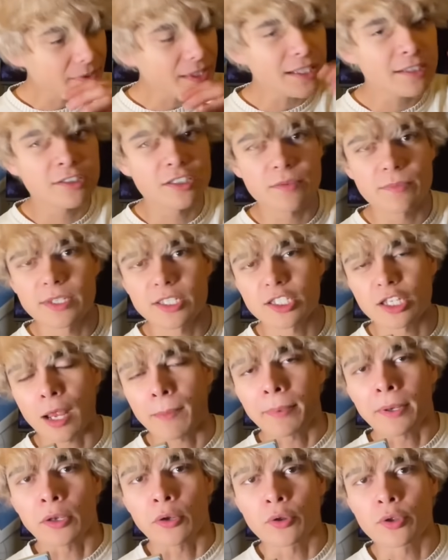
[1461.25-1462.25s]
gonna be a stop
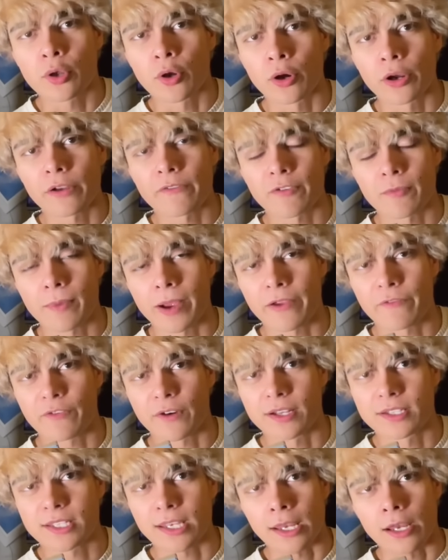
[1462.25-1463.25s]
in New York for my
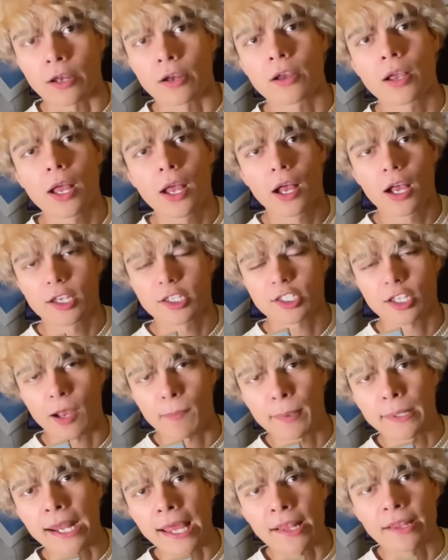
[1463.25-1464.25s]
friends here, a stop
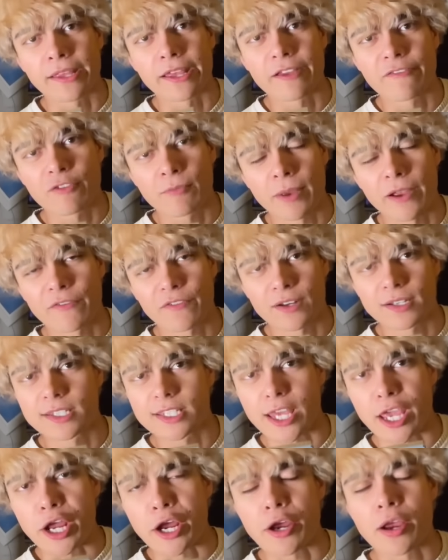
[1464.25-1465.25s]
in LA for my friends
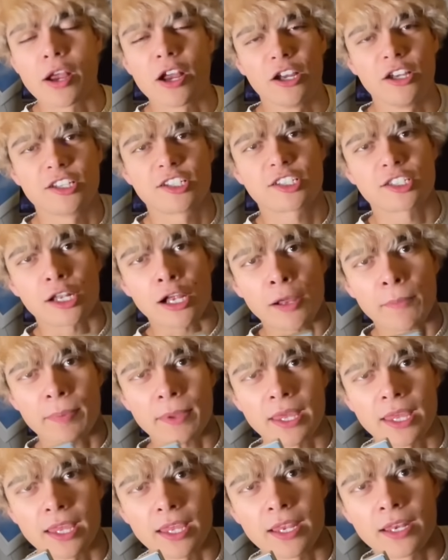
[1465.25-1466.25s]
there, a stop
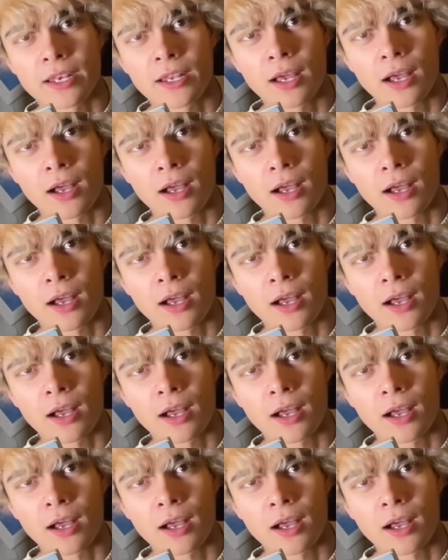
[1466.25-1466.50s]
in